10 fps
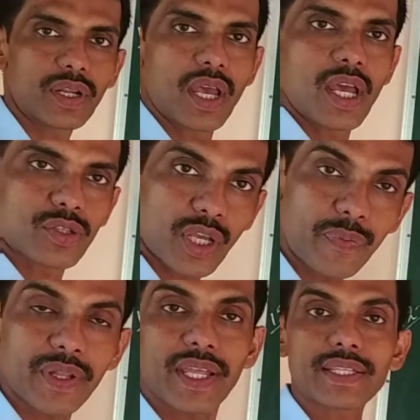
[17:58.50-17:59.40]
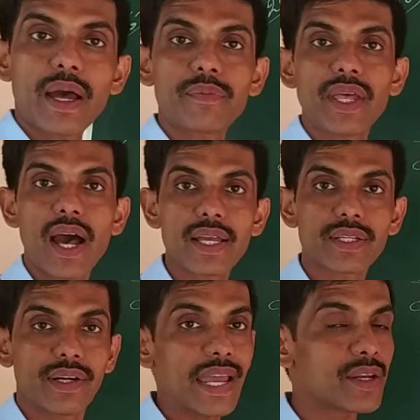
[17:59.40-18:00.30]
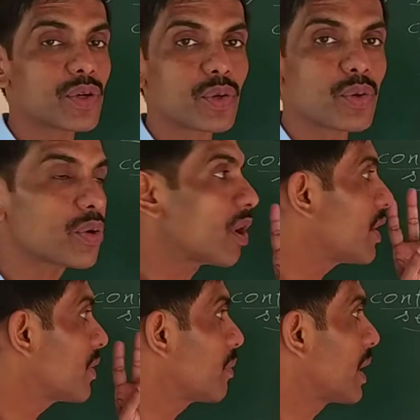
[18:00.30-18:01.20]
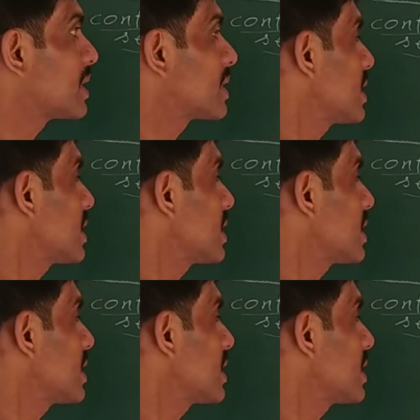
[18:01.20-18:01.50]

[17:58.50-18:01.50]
So if in the exam they asked, write two contrivances